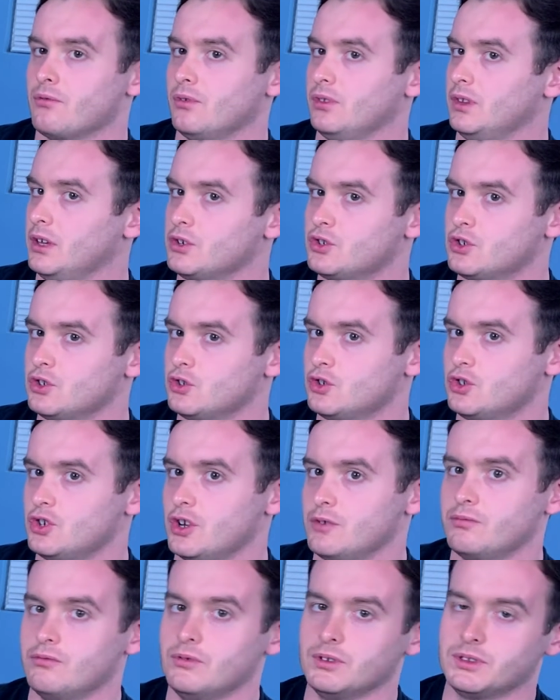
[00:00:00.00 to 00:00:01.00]

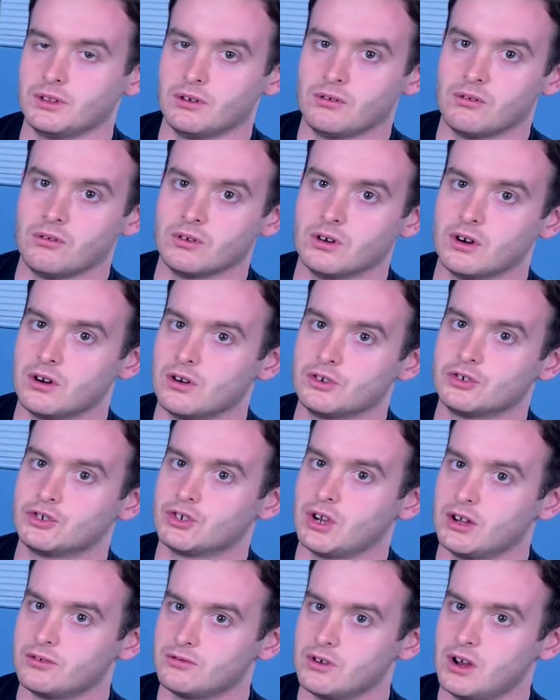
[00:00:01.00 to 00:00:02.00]
relationship with the horror
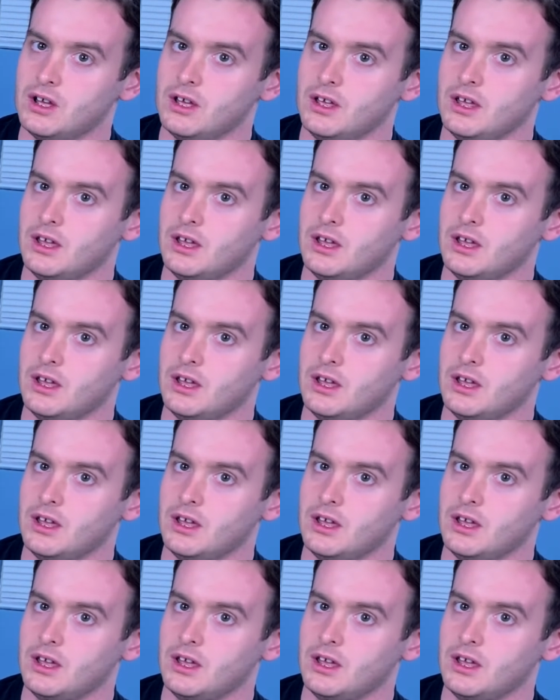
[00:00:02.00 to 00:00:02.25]
genre,